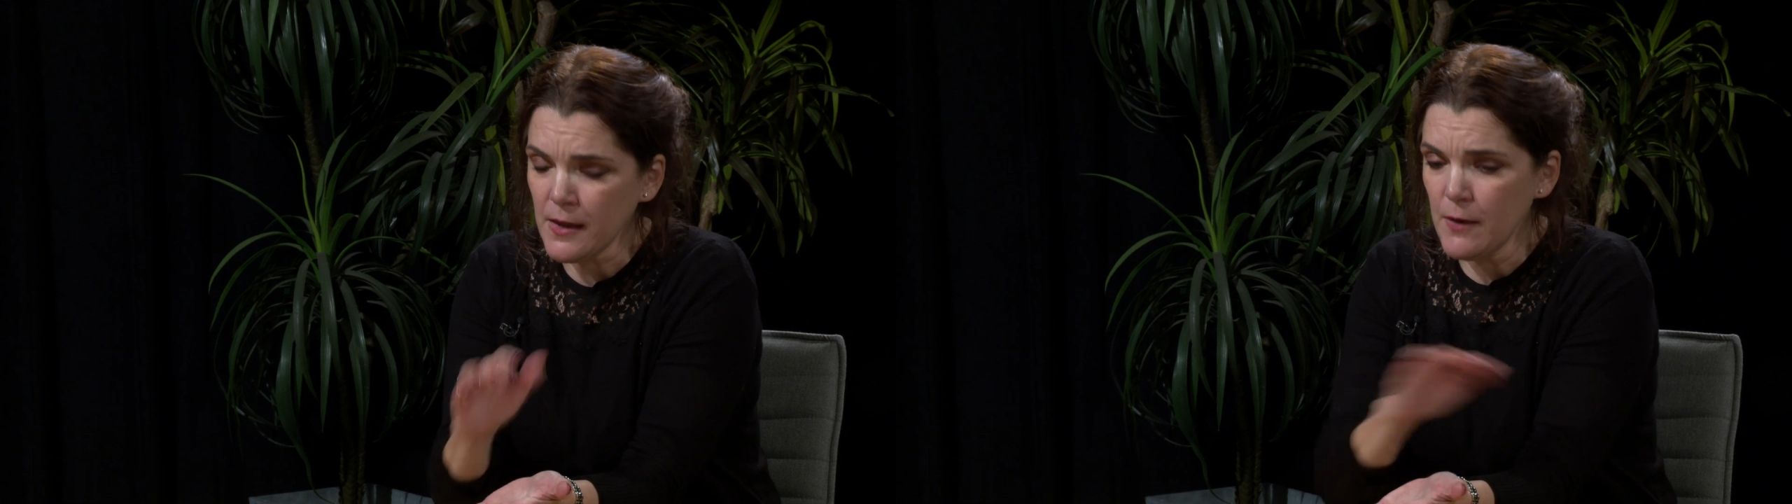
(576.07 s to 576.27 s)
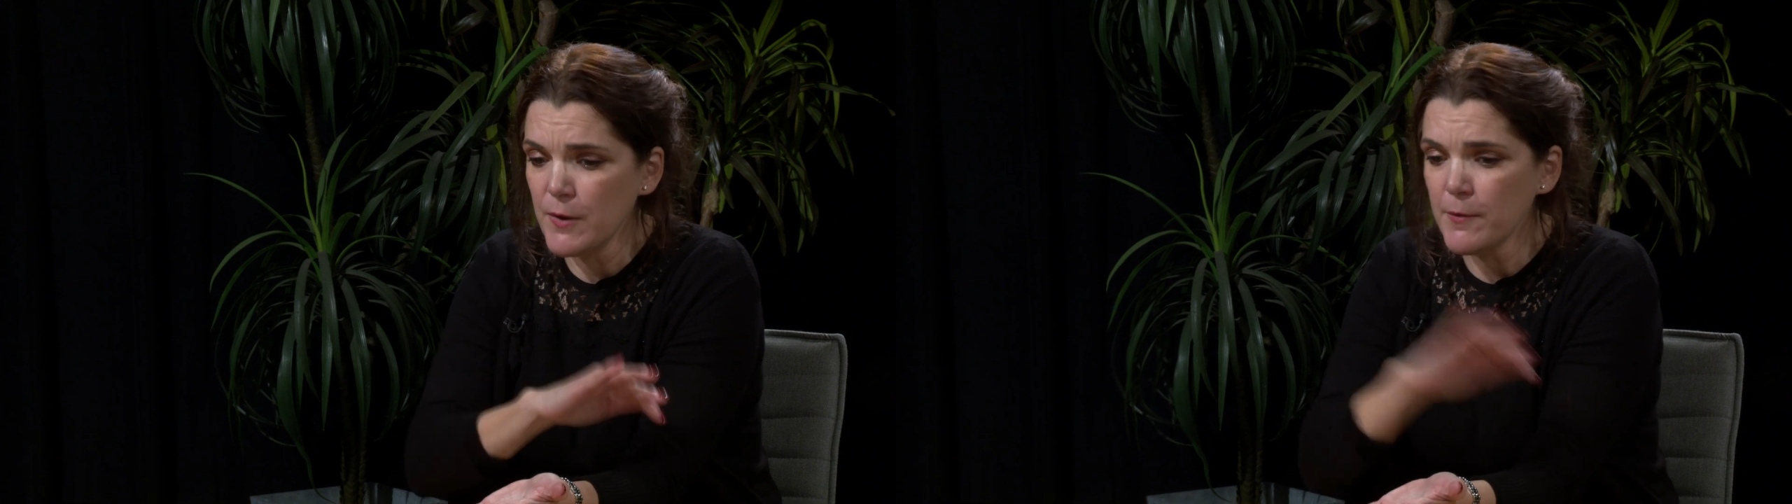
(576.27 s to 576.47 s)

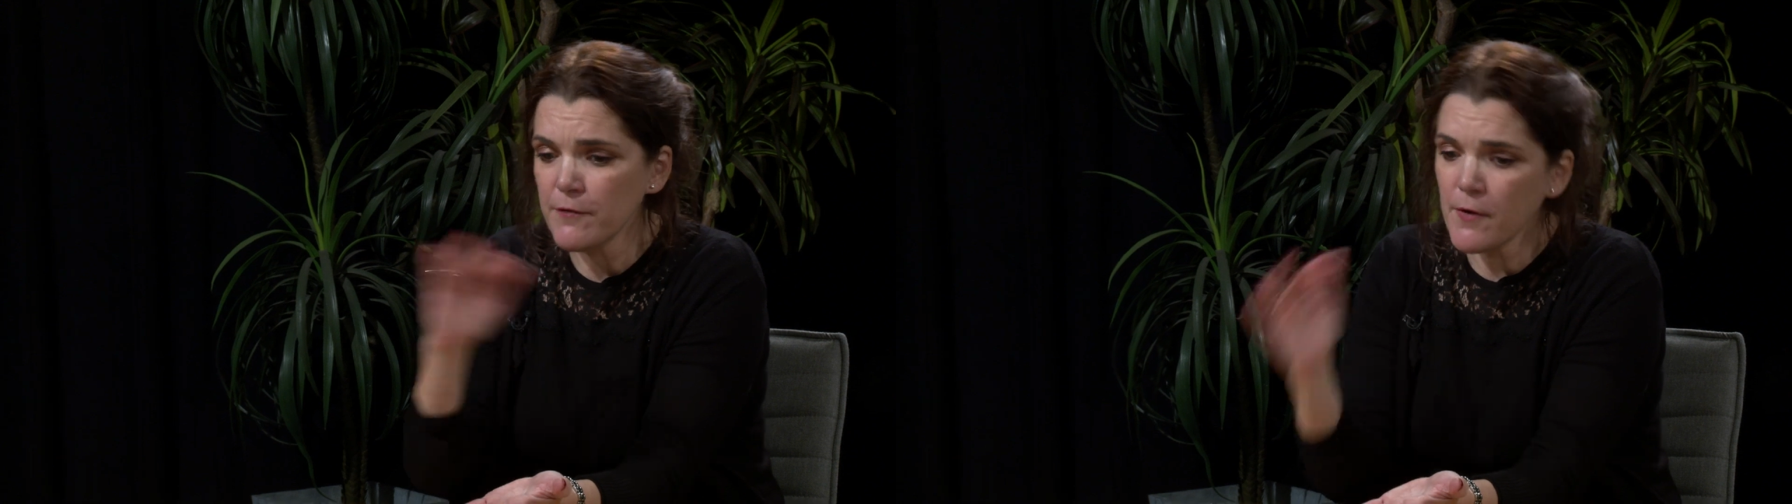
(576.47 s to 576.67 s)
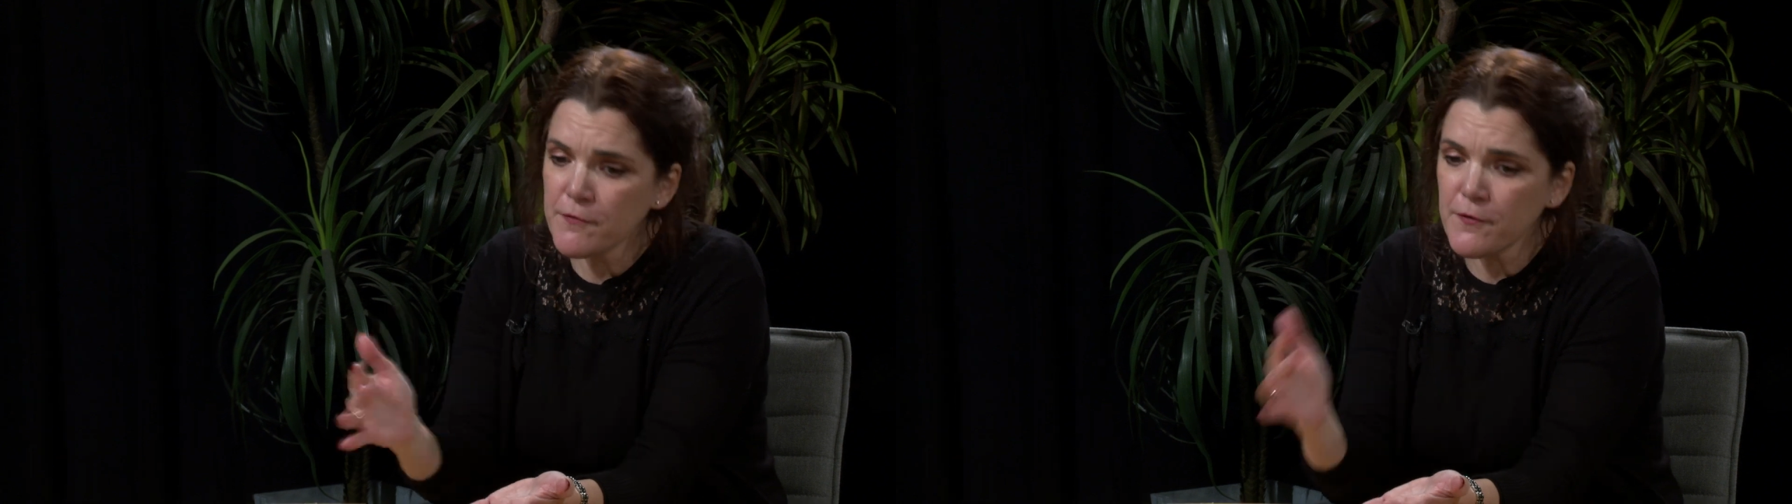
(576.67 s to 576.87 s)
And we
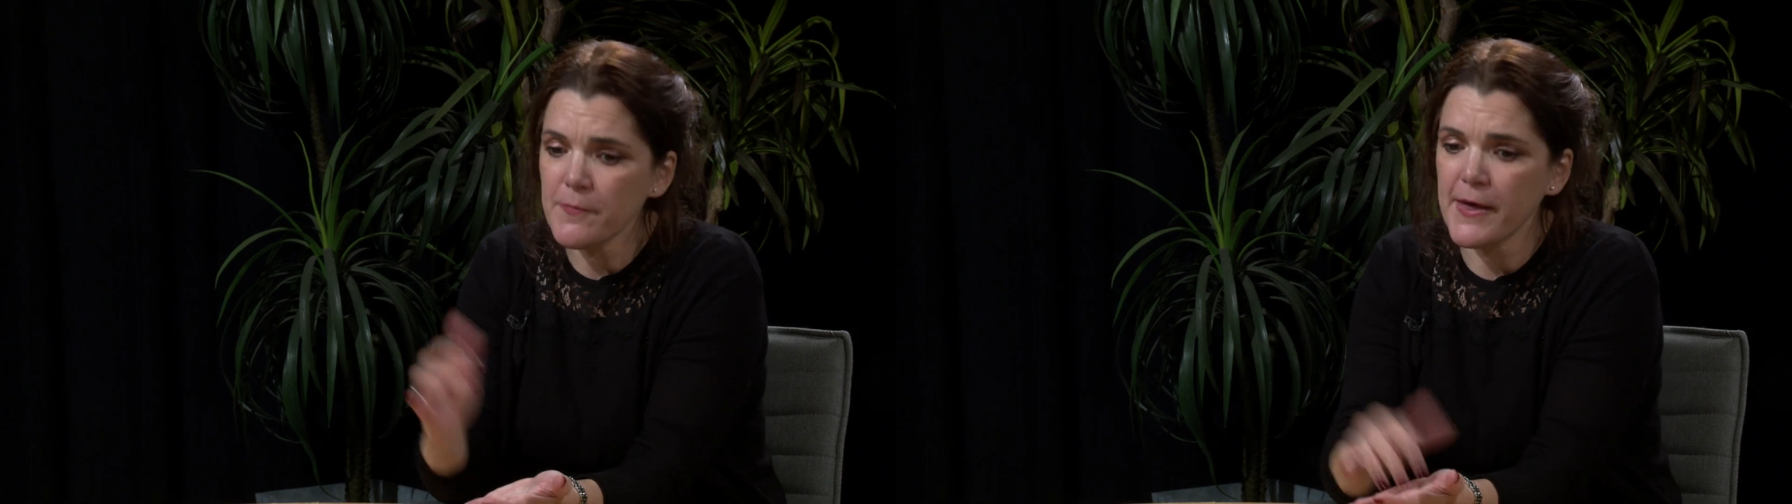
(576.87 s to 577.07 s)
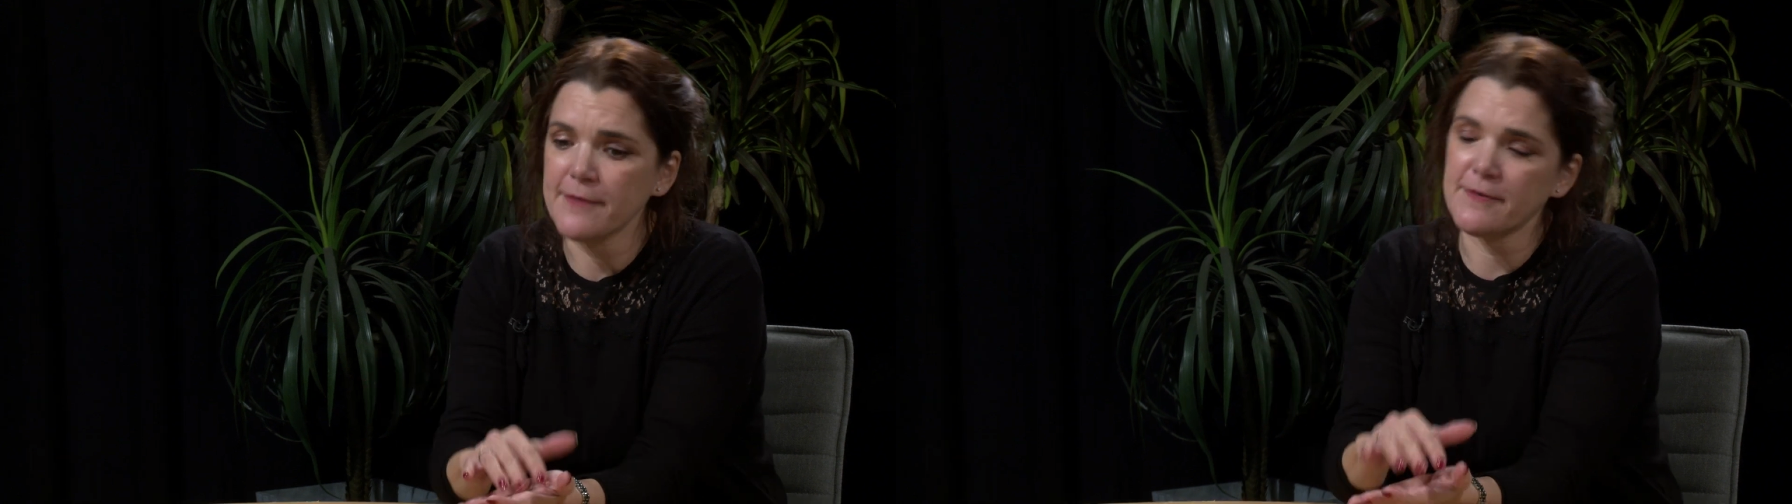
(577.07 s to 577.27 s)
move on from that